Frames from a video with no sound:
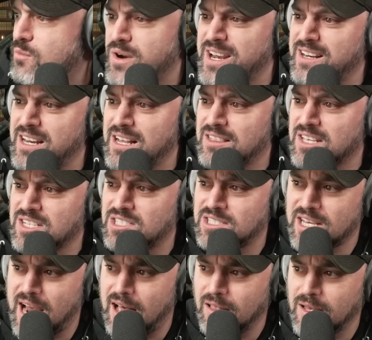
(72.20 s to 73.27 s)
We need this
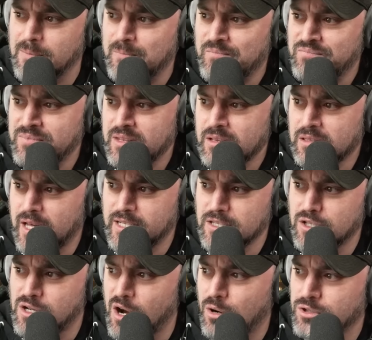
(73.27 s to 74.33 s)
talent. Letting
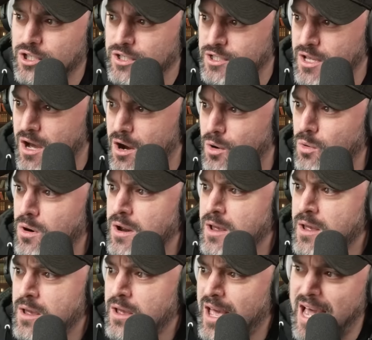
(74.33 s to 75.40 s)
the coaches know,
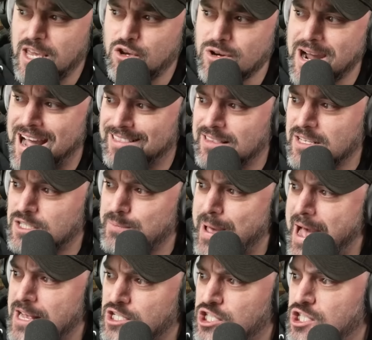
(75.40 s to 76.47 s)
hey, you got this
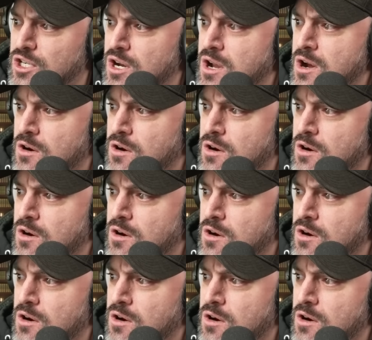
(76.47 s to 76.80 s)
match.